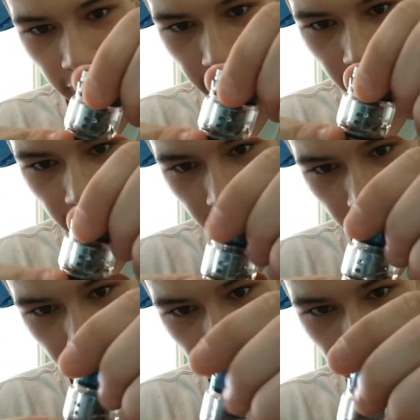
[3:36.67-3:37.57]
or at
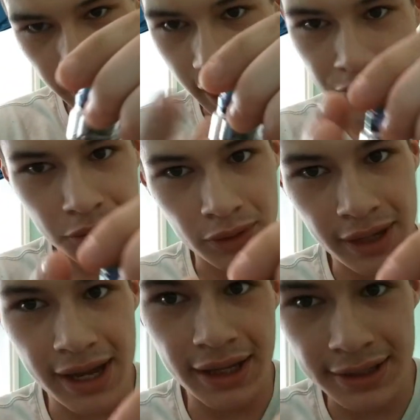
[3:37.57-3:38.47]
the actual
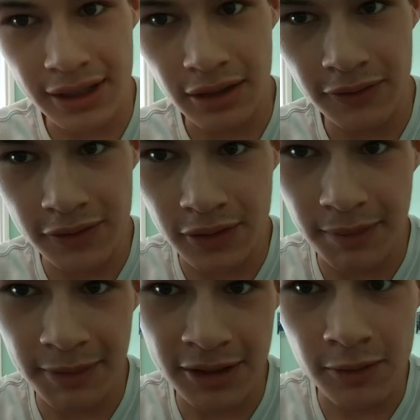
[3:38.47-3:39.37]
tank itself. So
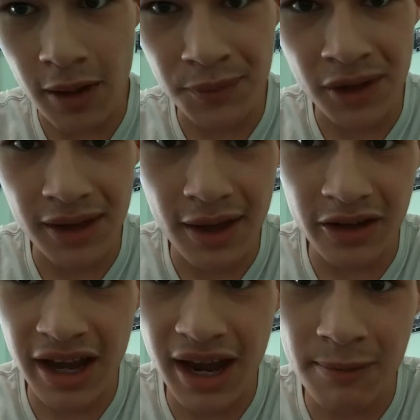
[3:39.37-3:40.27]
let me swap to the
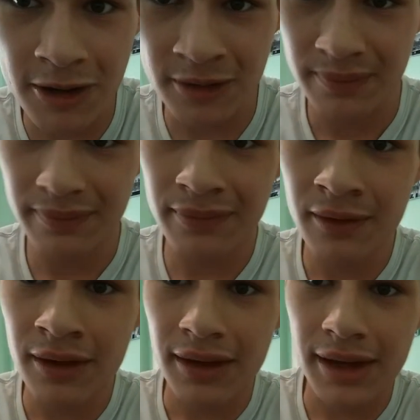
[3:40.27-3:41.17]
other camera,
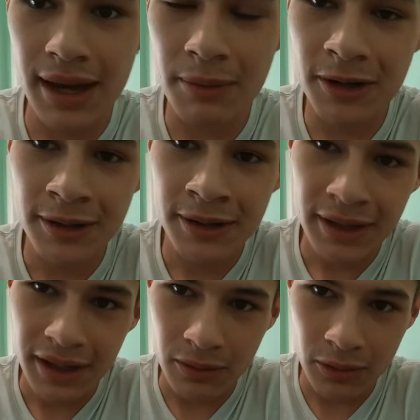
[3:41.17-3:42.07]
camera,
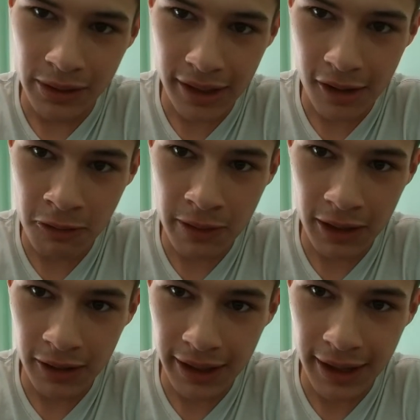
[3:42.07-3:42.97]
and we'll take a quick
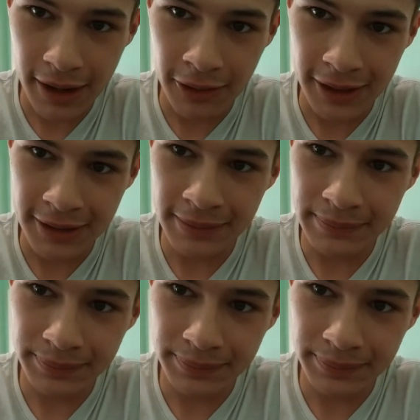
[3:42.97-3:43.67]
look at how it is.